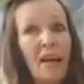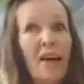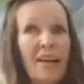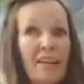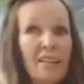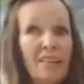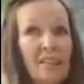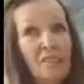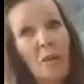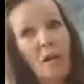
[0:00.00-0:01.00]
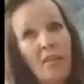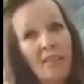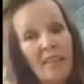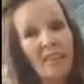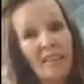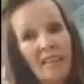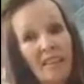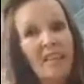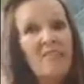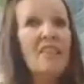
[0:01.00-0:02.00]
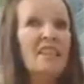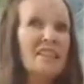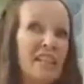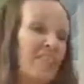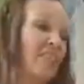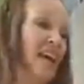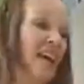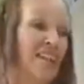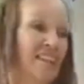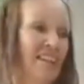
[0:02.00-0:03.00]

and give you all the if this, if that,